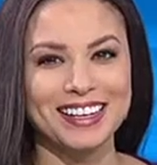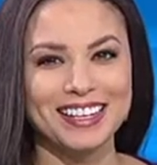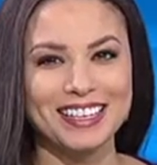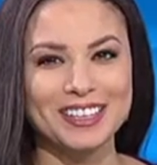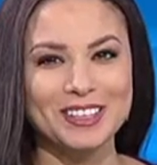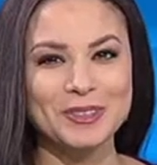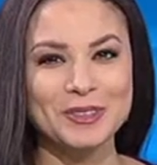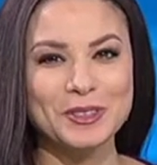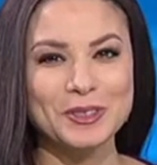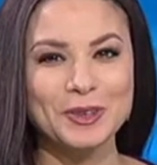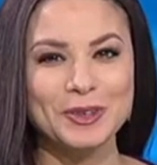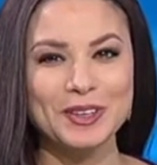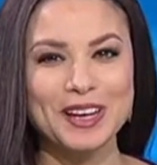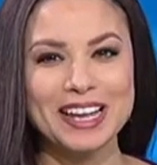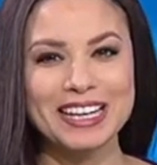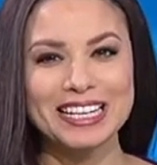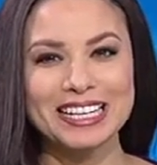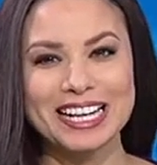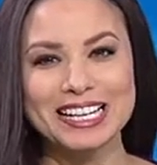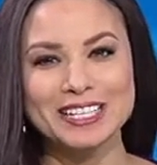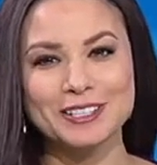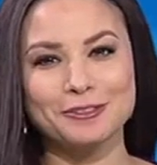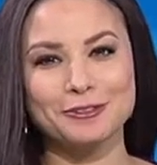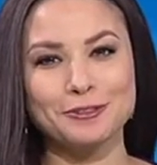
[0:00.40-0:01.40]
Well, it was
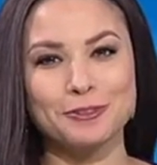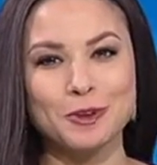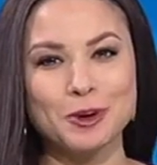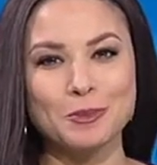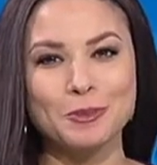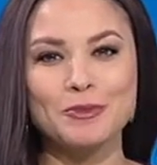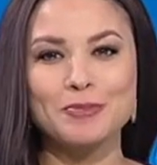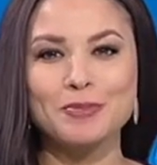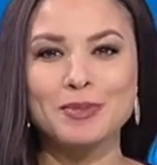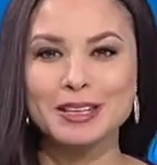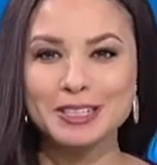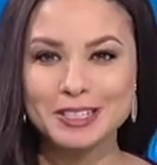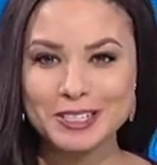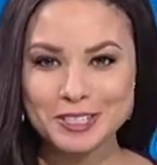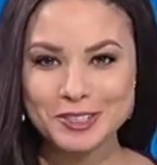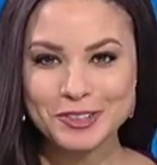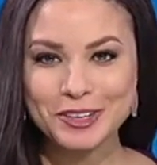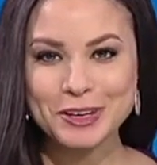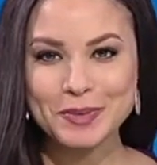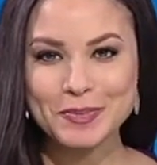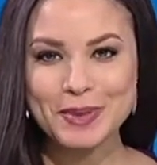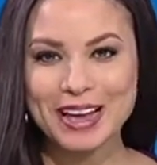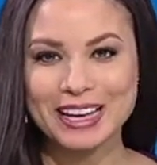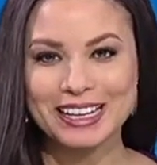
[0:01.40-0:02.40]
created as a form of
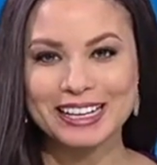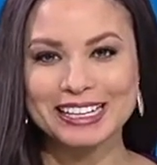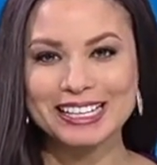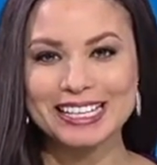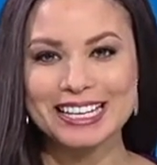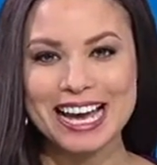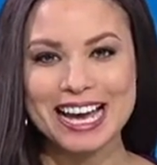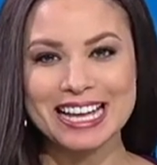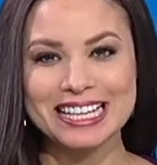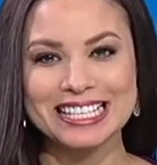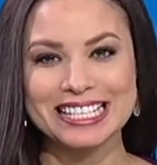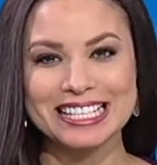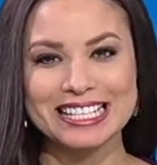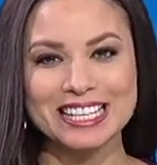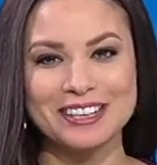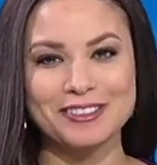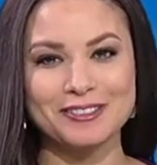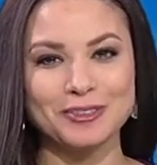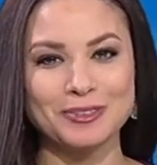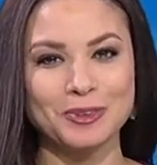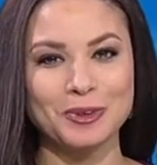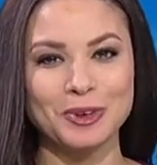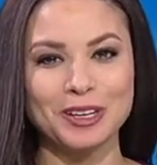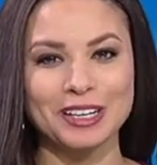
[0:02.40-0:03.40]
ministry back in
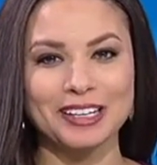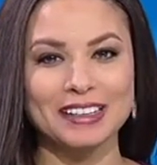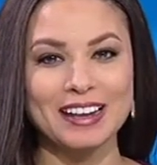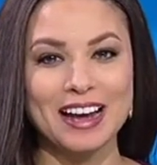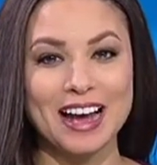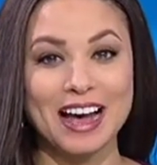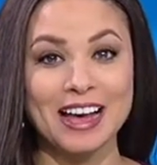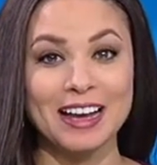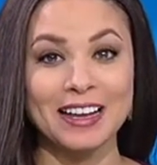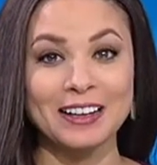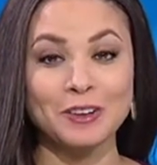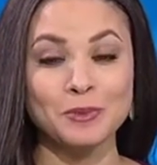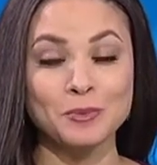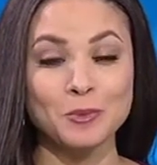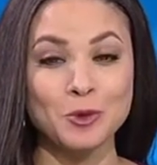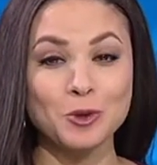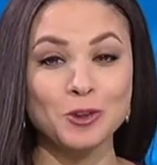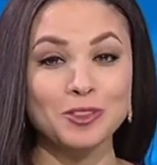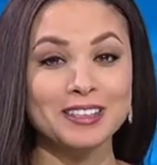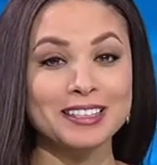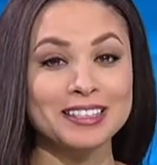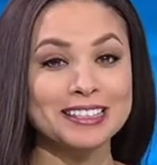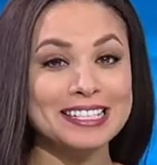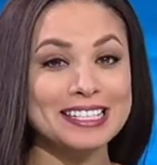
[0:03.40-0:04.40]
1949, and
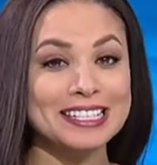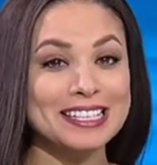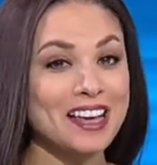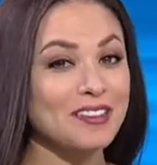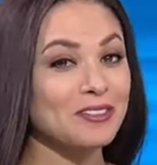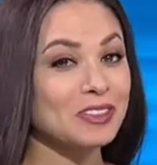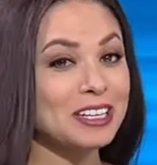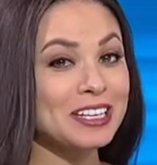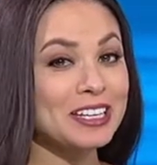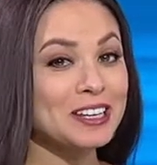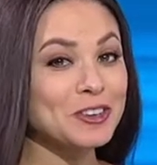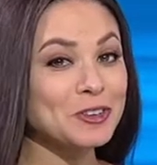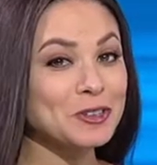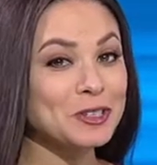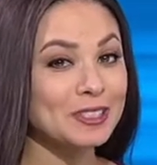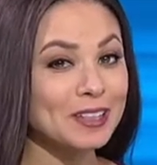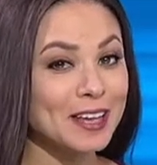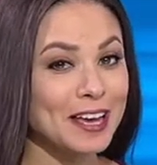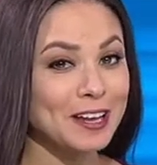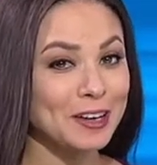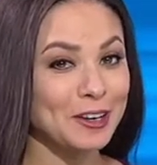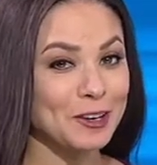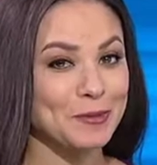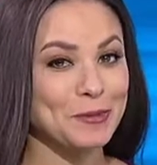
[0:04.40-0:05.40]
more than 70 years
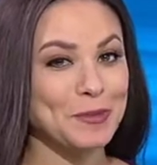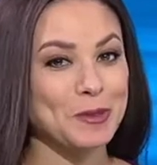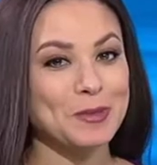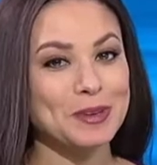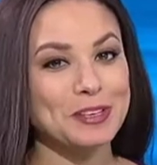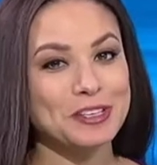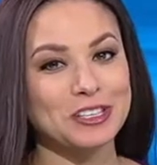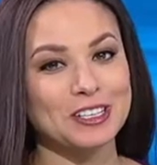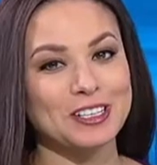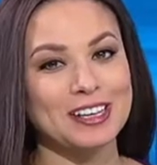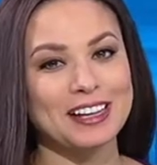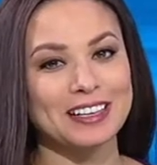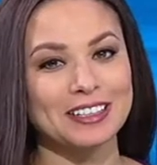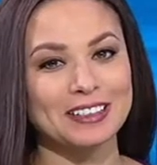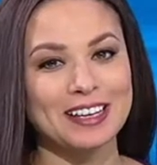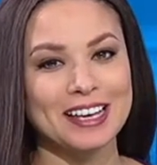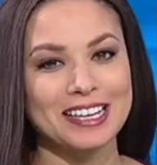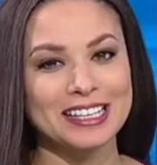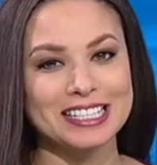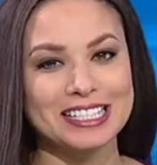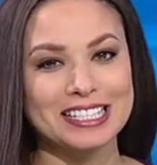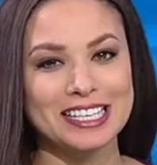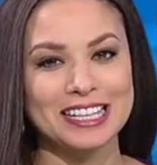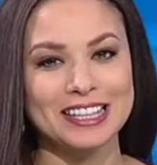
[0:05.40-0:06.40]
later, the mission at
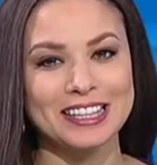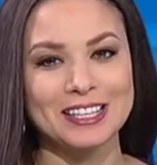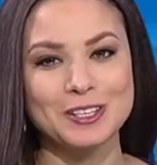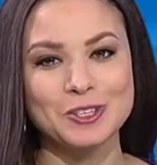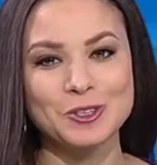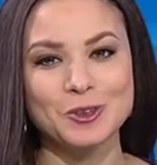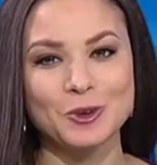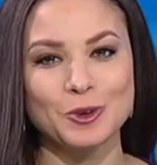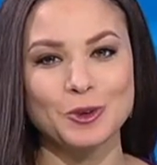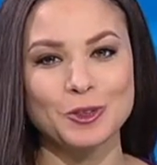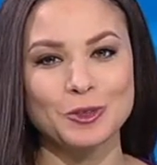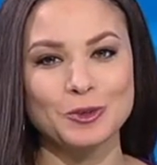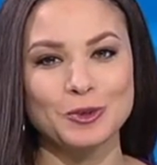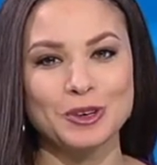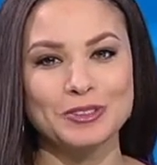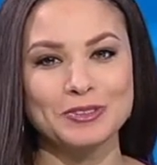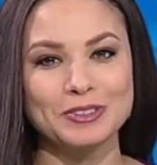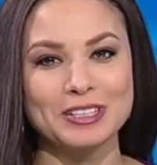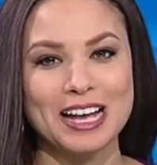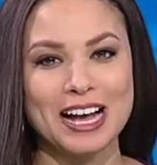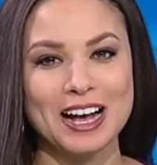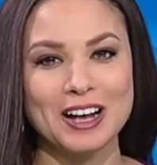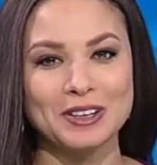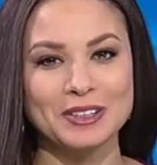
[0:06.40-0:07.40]
Atlanta's Cathedral
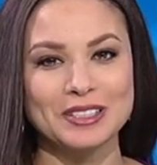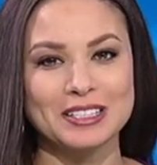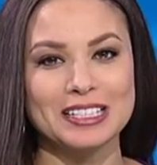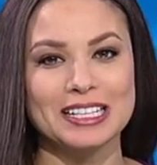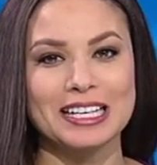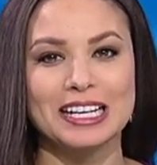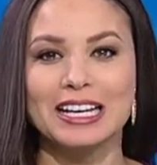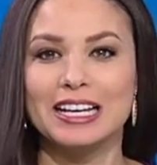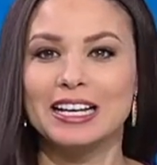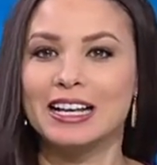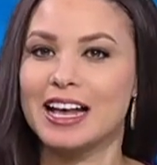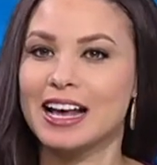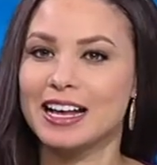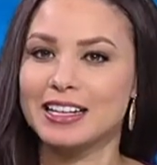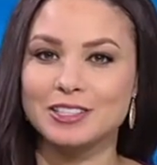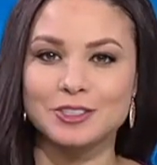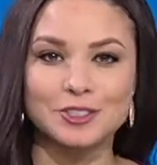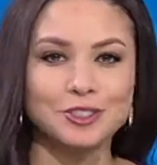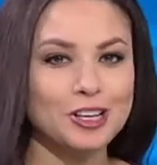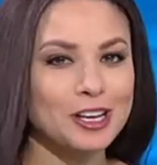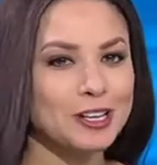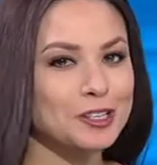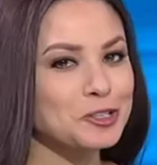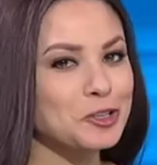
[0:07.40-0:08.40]
Thrift House
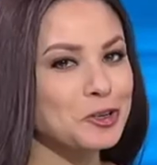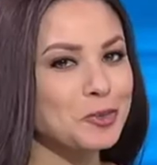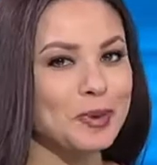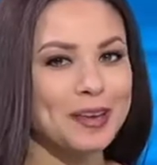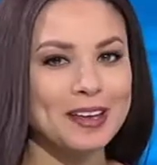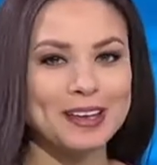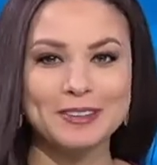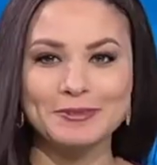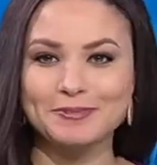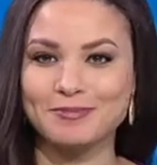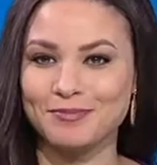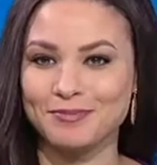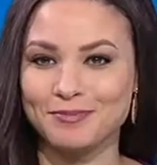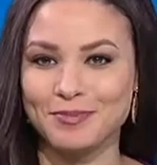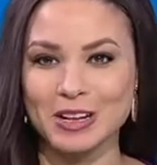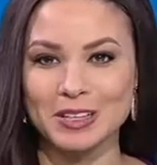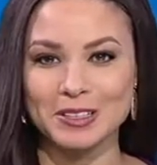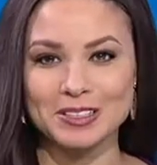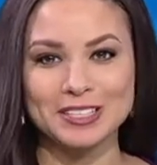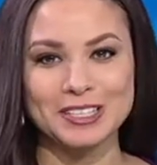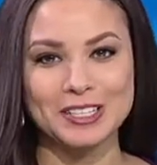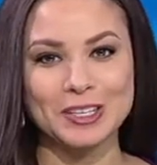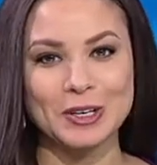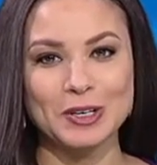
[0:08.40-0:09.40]
hasn't changed a bit.
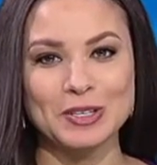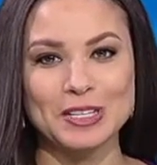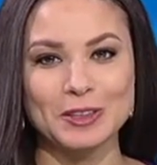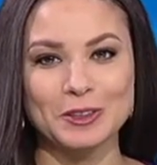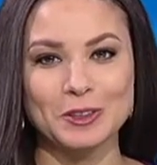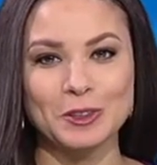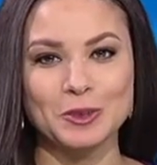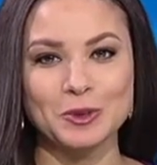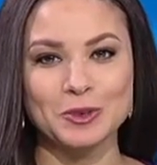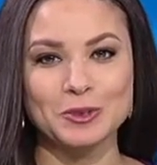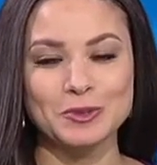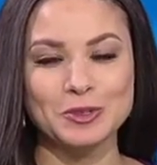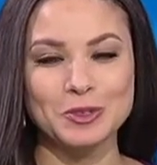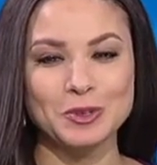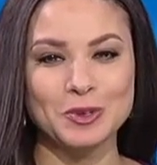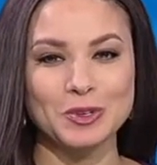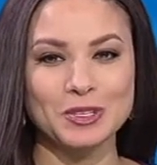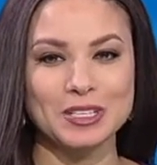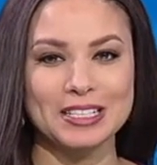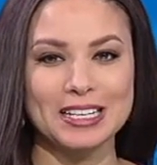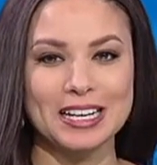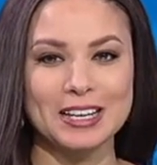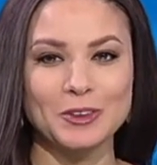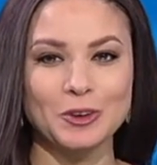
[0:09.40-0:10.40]
Volunteers at the thrift
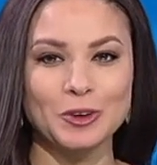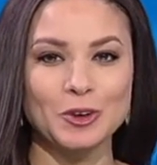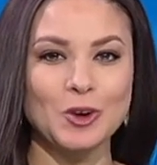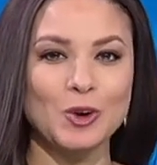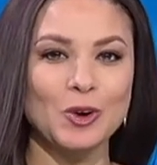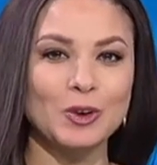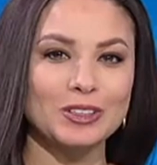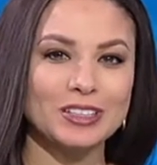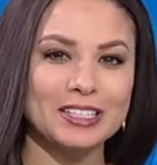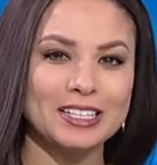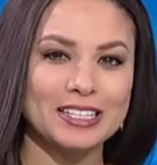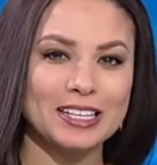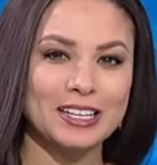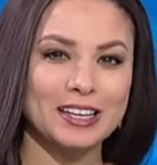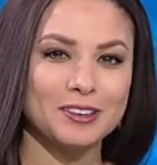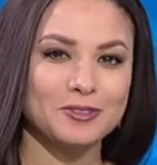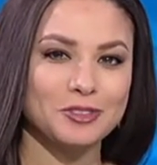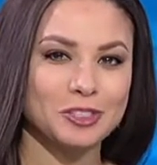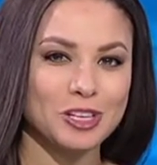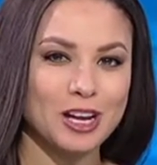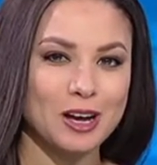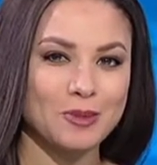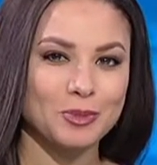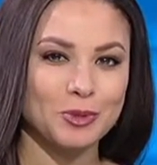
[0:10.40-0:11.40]
store say their goal is to
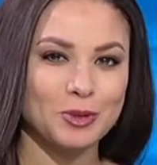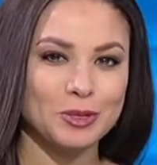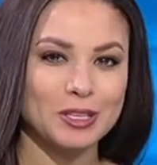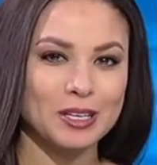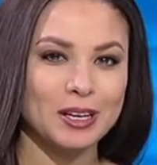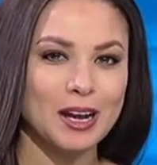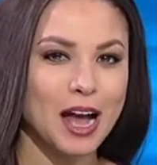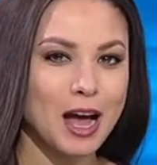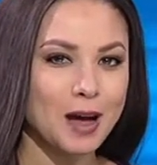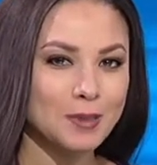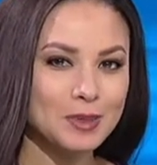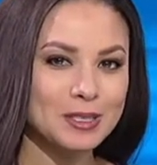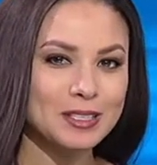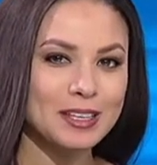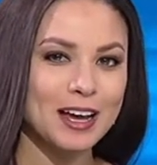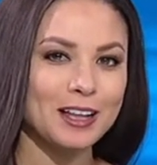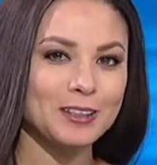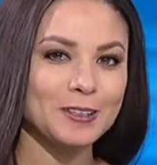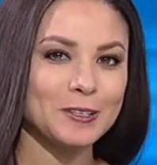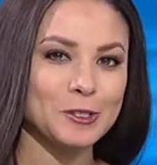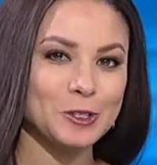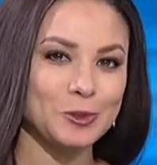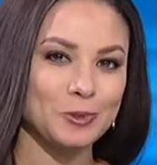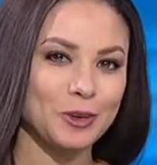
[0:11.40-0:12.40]
give shoppers an
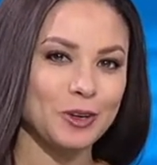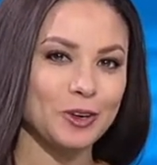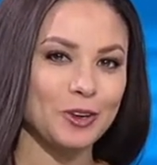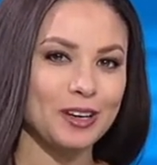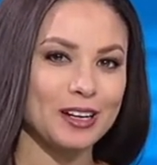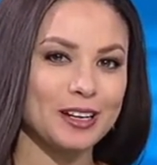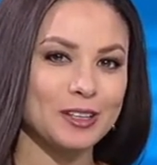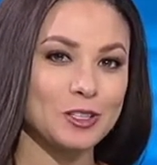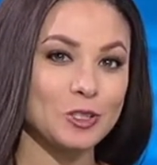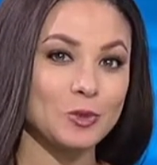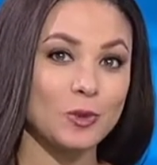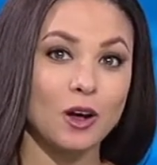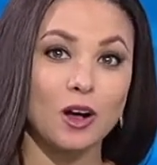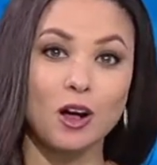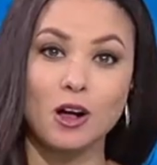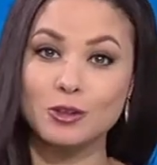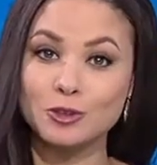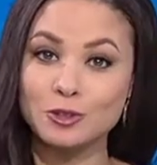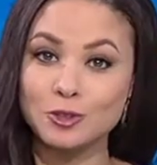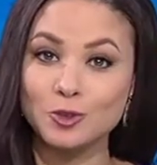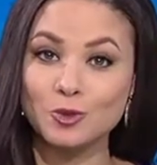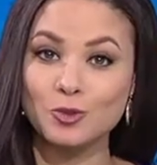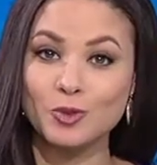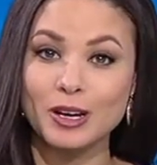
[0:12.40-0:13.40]
upscale experience while
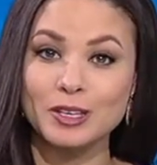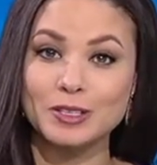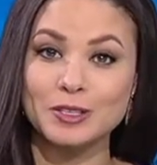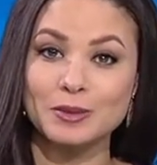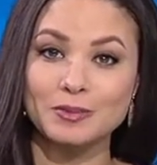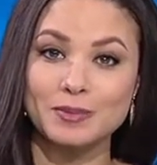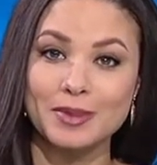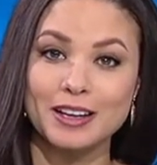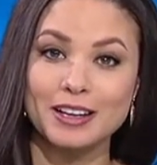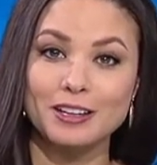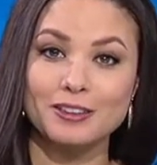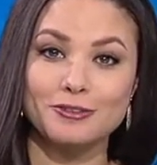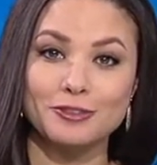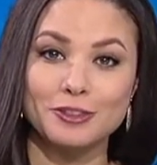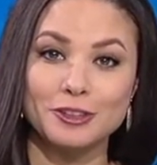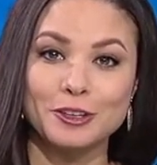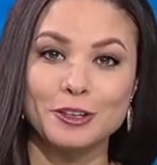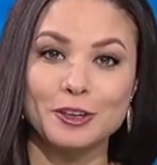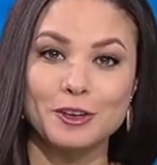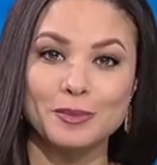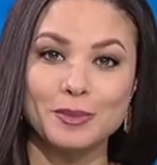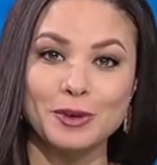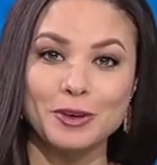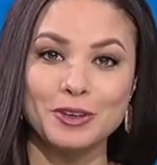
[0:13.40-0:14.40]
also raising money for
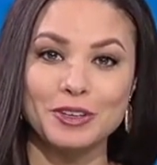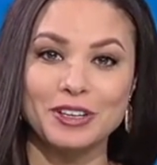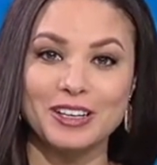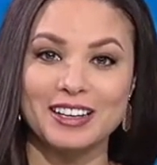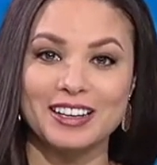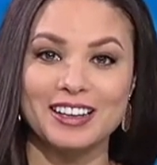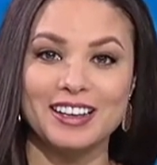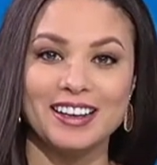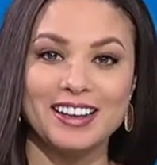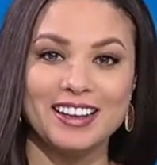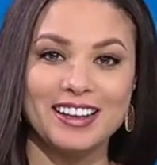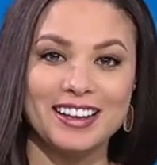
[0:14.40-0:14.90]
the community.